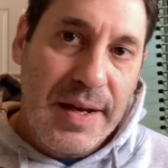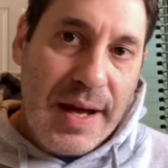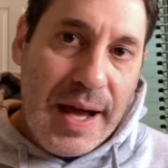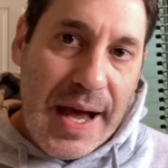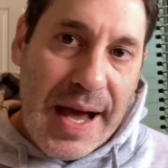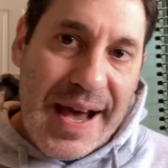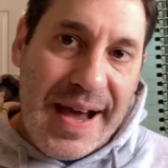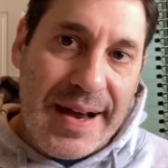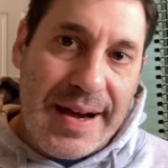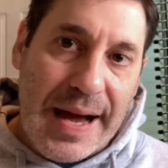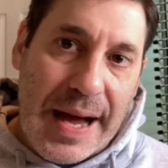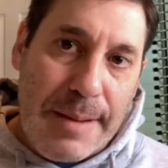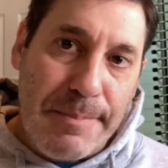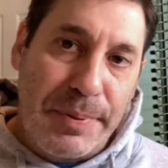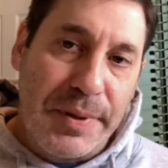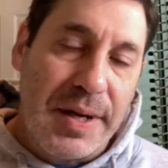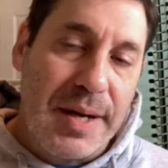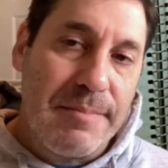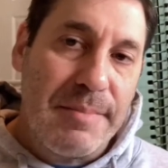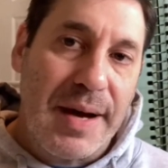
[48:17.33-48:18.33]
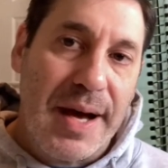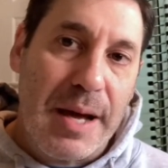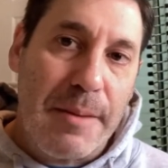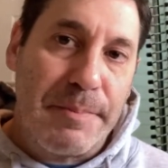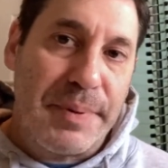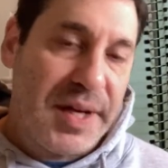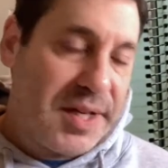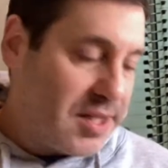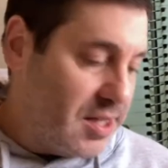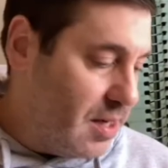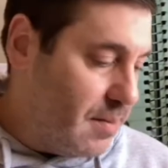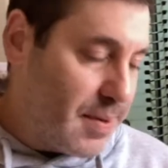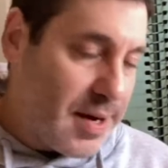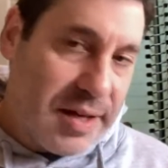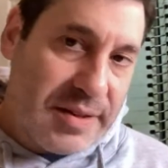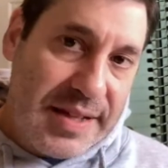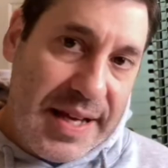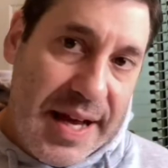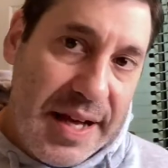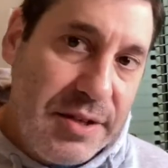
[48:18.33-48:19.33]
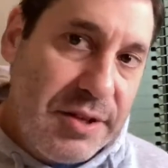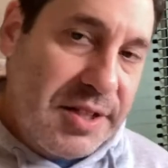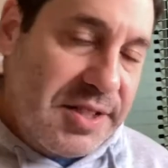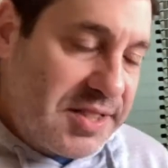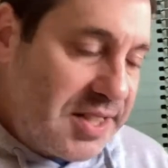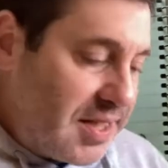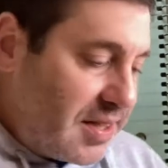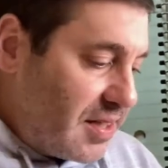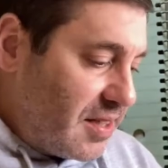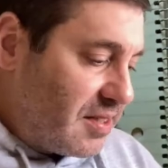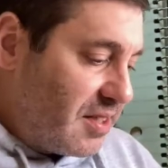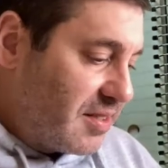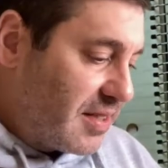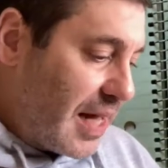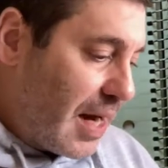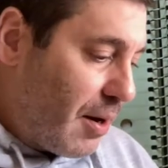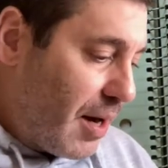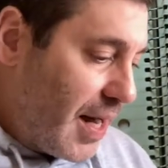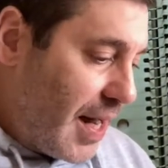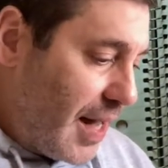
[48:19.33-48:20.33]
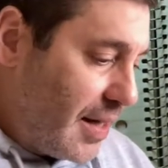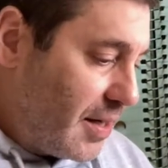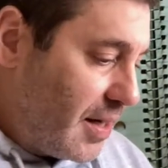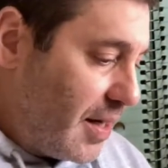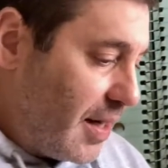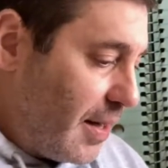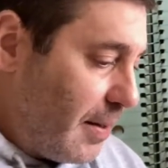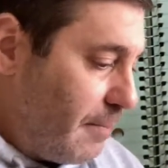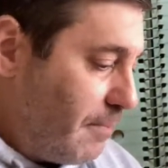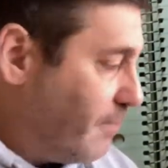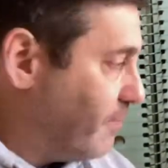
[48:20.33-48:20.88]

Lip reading: And I put in my opinion about that, and you can see this is how I ended it.